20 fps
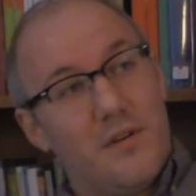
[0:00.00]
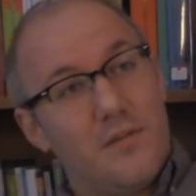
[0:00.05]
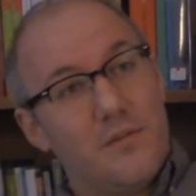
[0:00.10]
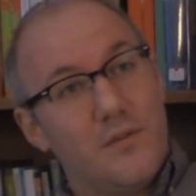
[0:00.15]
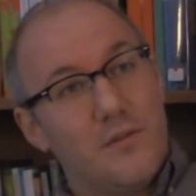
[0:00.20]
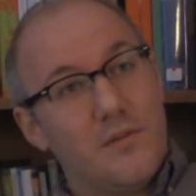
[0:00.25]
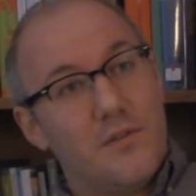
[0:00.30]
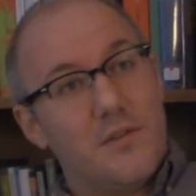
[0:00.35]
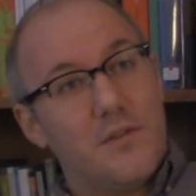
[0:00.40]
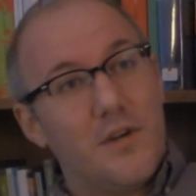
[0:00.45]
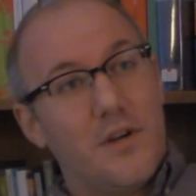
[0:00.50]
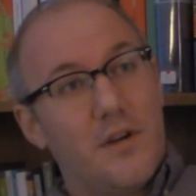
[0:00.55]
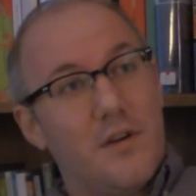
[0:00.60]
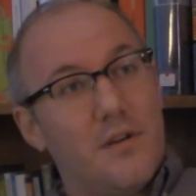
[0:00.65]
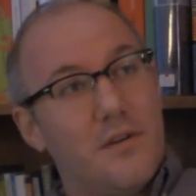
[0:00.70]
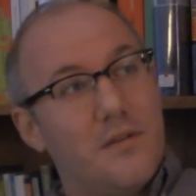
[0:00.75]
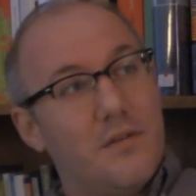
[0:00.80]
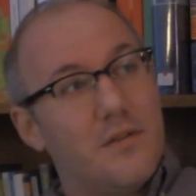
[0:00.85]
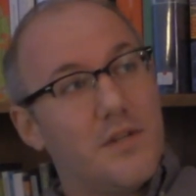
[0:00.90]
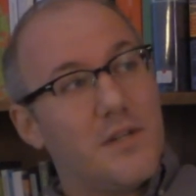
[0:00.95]

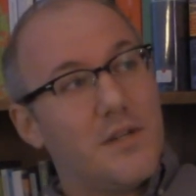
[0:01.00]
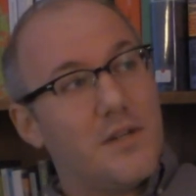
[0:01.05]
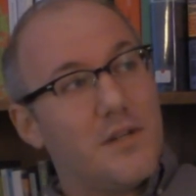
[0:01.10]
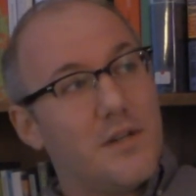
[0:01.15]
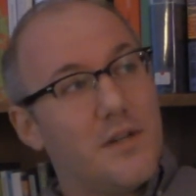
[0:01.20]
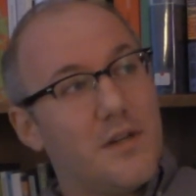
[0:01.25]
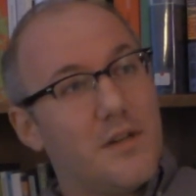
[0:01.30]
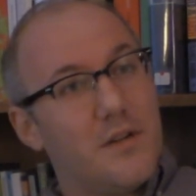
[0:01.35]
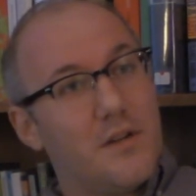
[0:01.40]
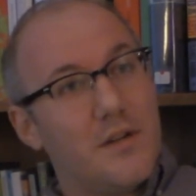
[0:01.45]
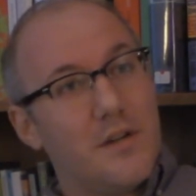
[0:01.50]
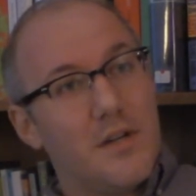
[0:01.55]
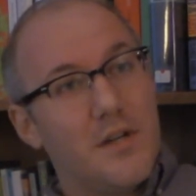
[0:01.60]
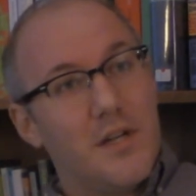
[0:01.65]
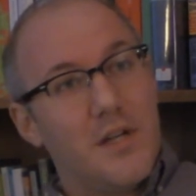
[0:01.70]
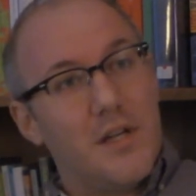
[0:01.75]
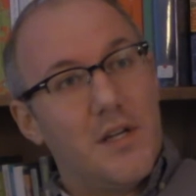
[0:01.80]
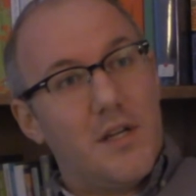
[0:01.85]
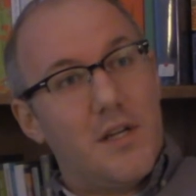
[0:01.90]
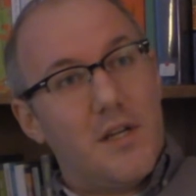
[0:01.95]
Rousseau and in other
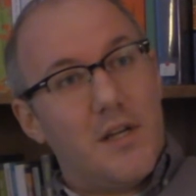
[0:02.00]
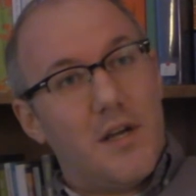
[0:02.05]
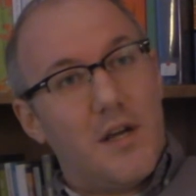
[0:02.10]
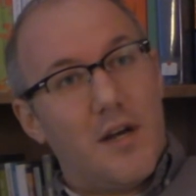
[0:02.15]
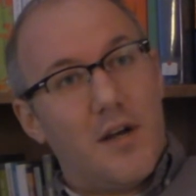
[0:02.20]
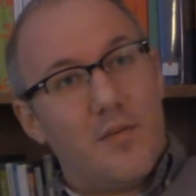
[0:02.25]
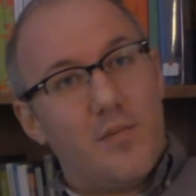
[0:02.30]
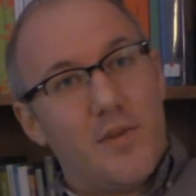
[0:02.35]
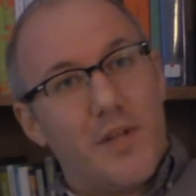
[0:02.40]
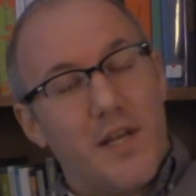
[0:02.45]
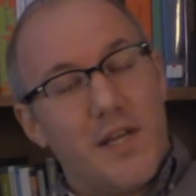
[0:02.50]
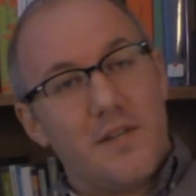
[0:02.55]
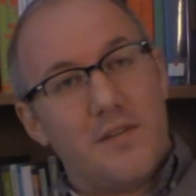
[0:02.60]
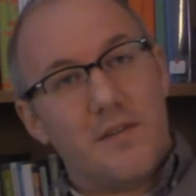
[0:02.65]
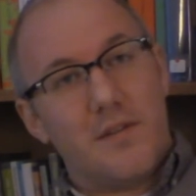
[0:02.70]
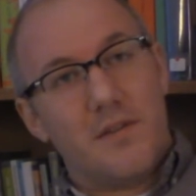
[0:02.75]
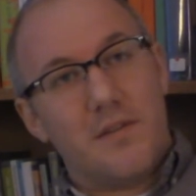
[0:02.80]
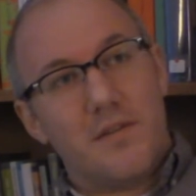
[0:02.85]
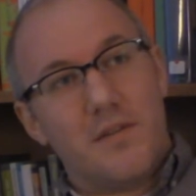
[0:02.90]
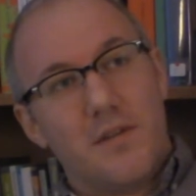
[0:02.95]

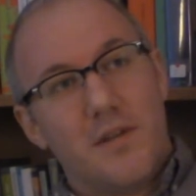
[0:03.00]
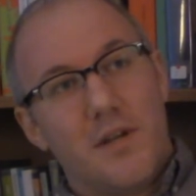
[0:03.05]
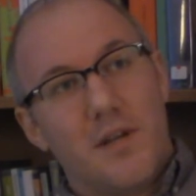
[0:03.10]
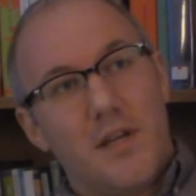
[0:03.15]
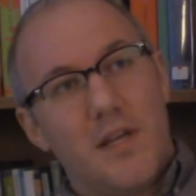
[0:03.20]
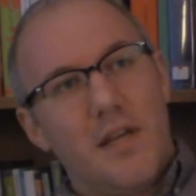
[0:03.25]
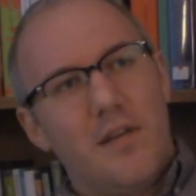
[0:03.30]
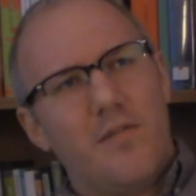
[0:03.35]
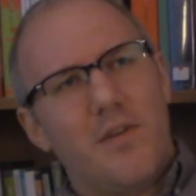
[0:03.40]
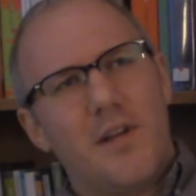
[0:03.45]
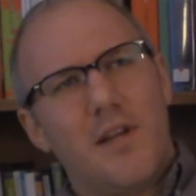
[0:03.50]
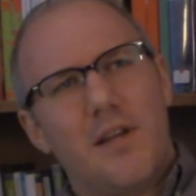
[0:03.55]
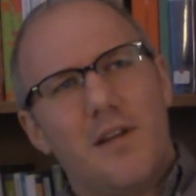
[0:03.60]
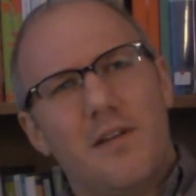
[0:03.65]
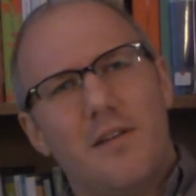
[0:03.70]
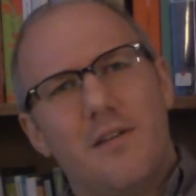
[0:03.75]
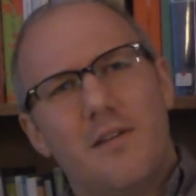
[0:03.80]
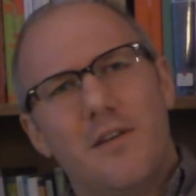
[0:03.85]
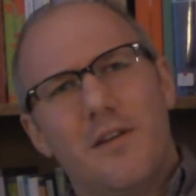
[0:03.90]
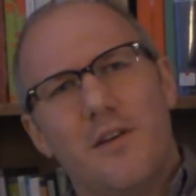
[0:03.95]
places, even
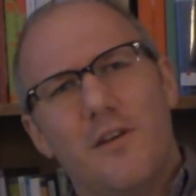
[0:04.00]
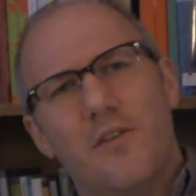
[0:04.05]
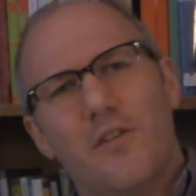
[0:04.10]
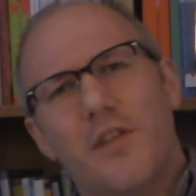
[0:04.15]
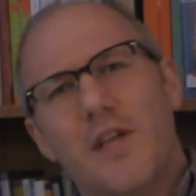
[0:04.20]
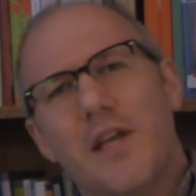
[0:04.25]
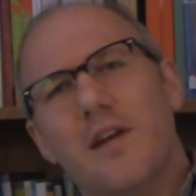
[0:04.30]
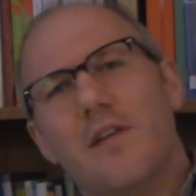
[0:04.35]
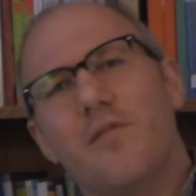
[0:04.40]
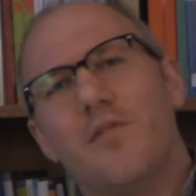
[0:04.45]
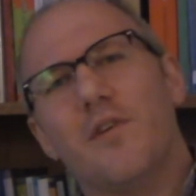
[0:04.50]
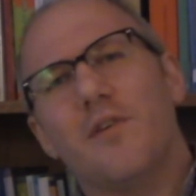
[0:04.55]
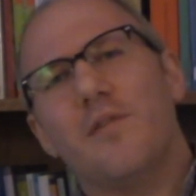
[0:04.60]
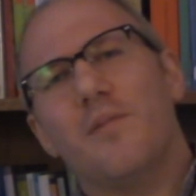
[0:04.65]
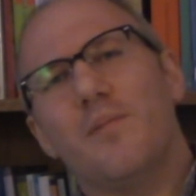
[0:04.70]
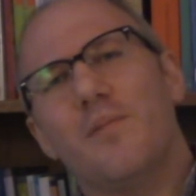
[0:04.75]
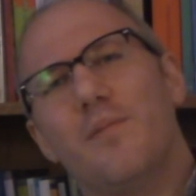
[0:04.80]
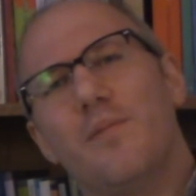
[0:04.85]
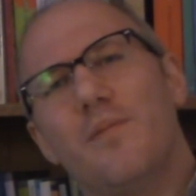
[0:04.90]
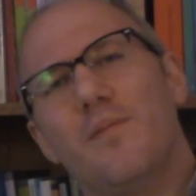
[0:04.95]
in, think of the
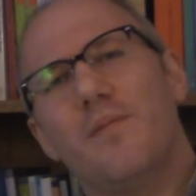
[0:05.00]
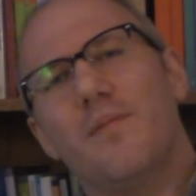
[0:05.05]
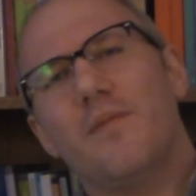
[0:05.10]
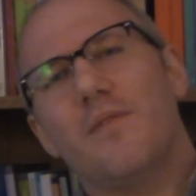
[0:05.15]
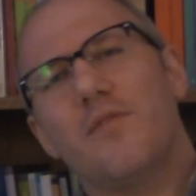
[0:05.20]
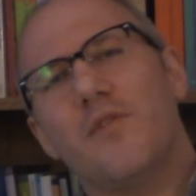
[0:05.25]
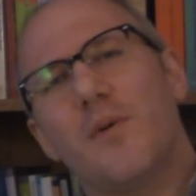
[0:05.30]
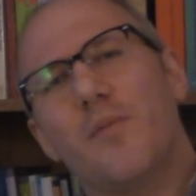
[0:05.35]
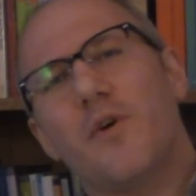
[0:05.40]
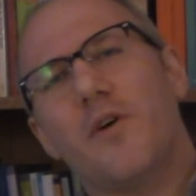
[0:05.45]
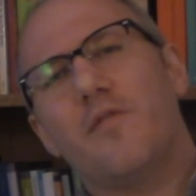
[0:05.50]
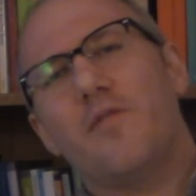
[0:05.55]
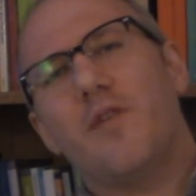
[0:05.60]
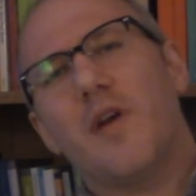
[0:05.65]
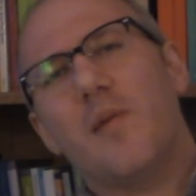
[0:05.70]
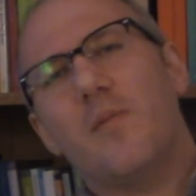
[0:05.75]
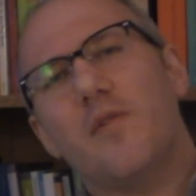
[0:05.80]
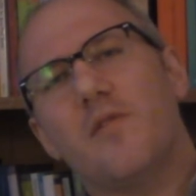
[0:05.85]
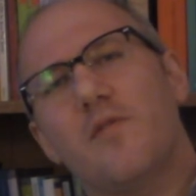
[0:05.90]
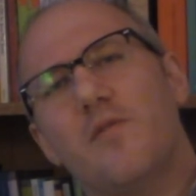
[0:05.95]
somewhat
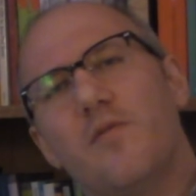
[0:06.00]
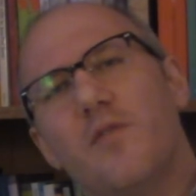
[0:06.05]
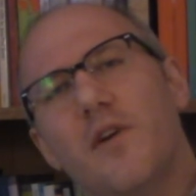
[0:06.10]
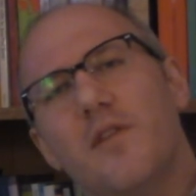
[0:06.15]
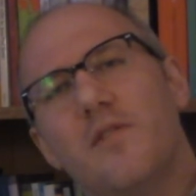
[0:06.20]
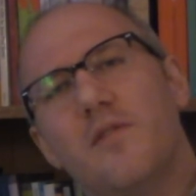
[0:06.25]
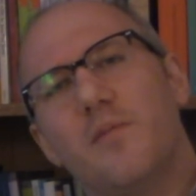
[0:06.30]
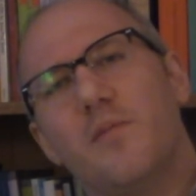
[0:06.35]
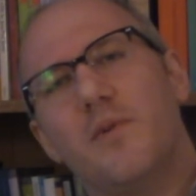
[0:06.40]
famous front